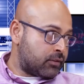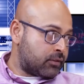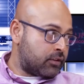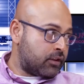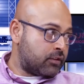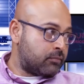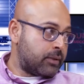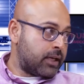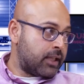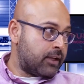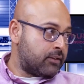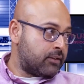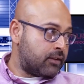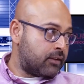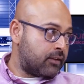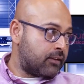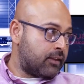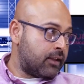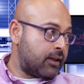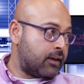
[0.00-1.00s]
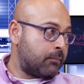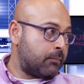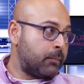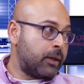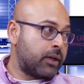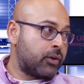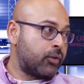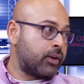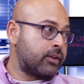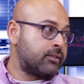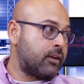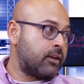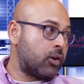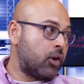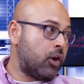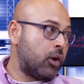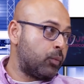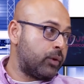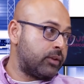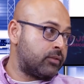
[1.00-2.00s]
success manager, their metrics are
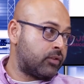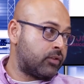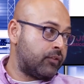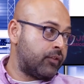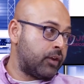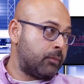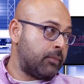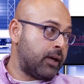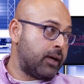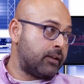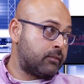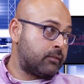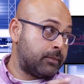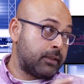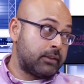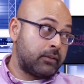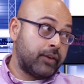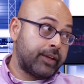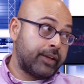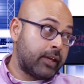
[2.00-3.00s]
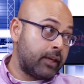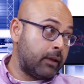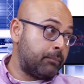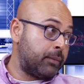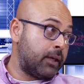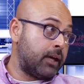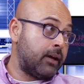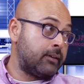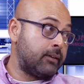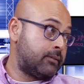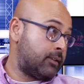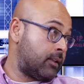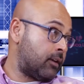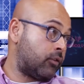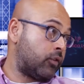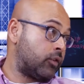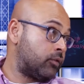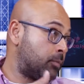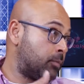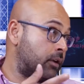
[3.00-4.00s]
always driven by specific K P Is they're
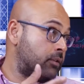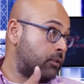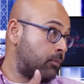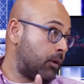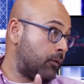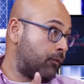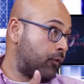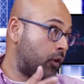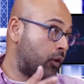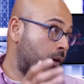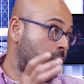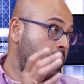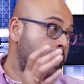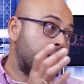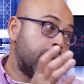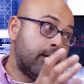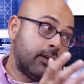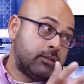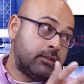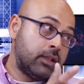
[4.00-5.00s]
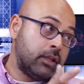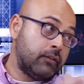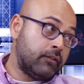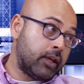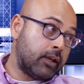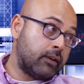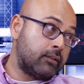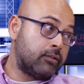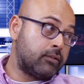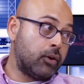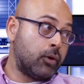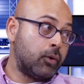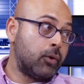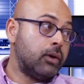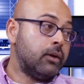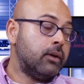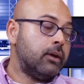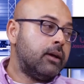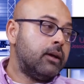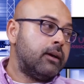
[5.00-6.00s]
responsible for achieving.
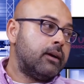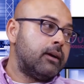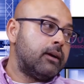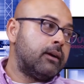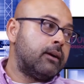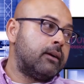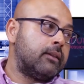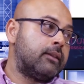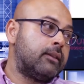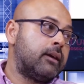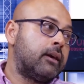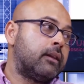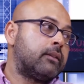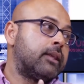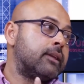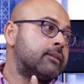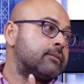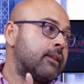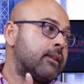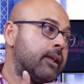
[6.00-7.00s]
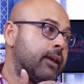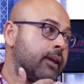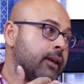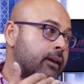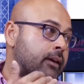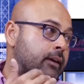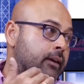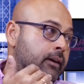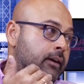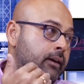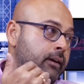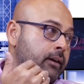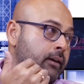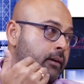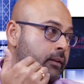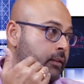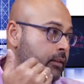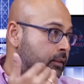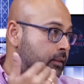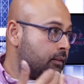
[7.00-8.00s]
So uh, that things like,
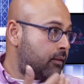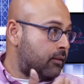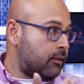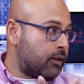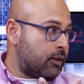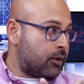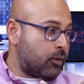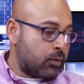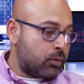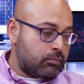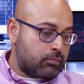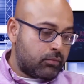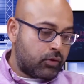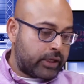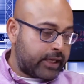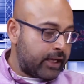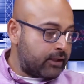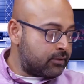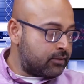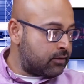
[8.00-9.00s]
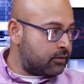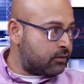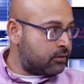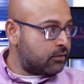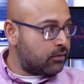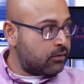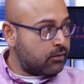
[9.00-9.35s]
uh, you know, retention